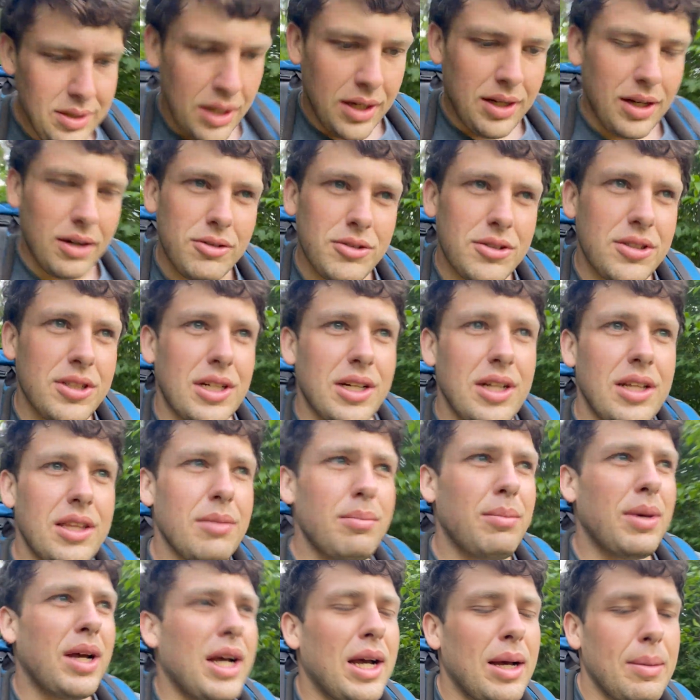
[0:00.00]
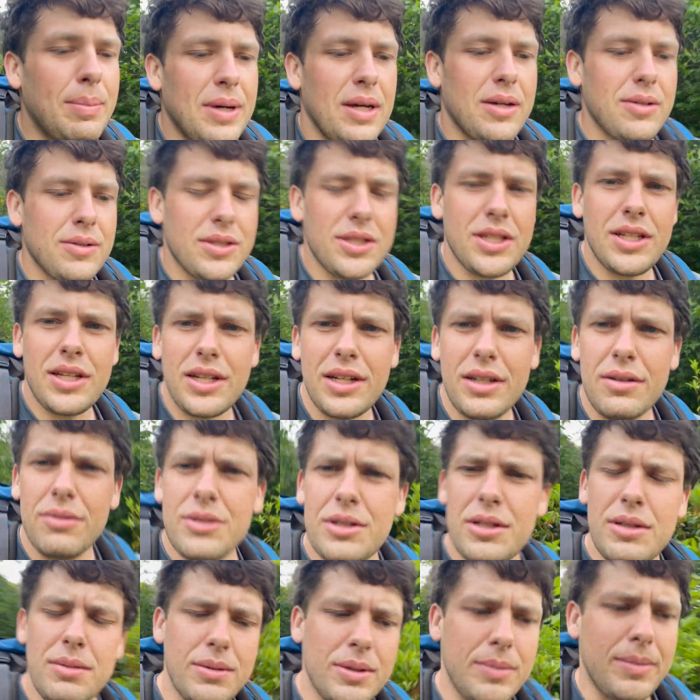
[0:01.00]
I was looking at the map. I was thinking it was
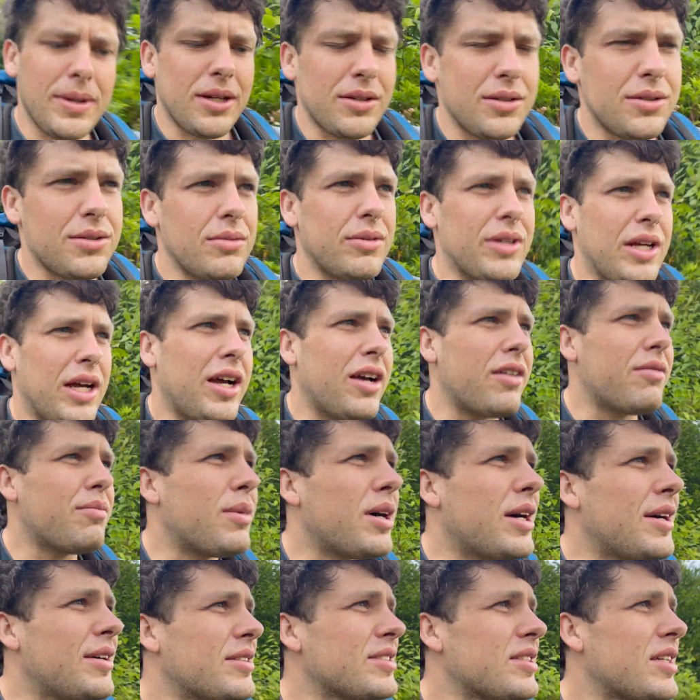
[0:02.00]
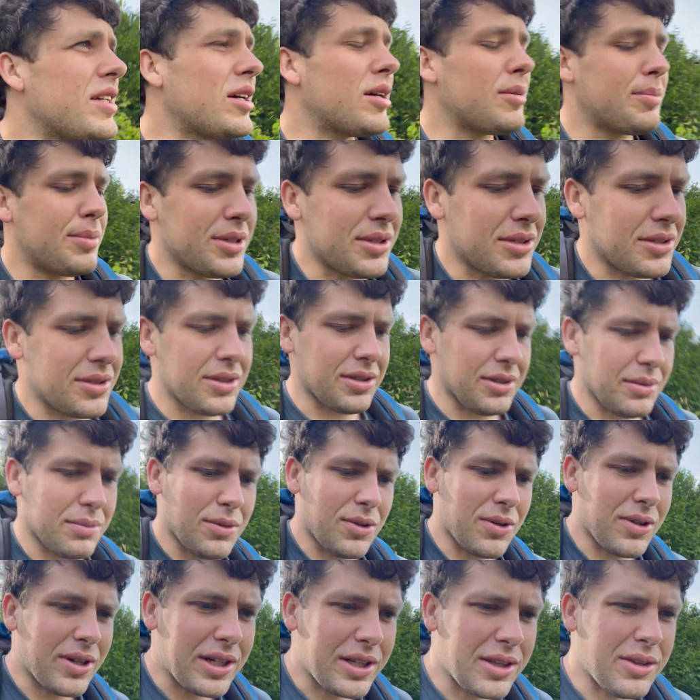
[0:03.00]
going to be about 2.5 miles out, but it's looking
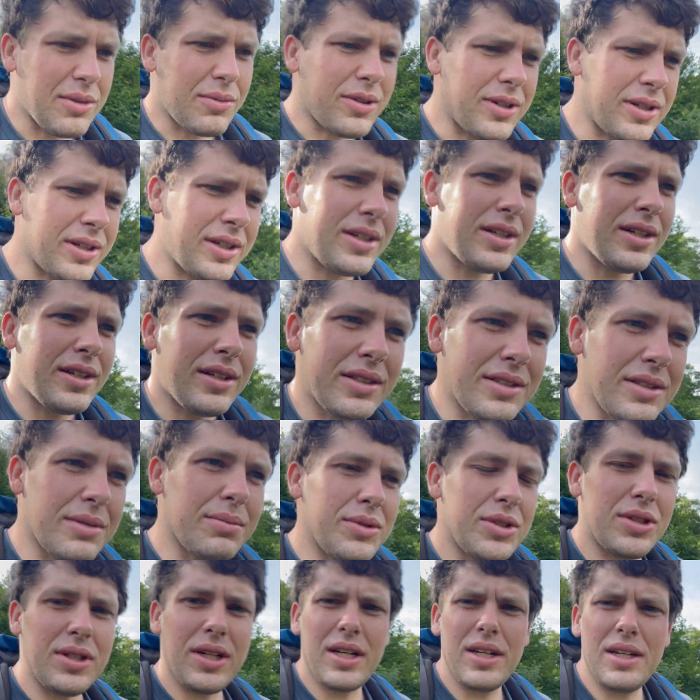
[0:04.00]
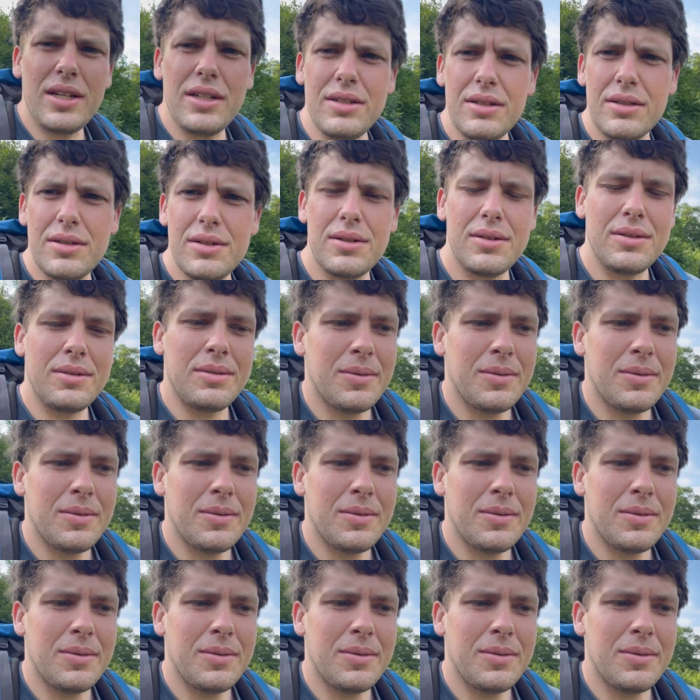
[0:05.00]
more like 3 and some change.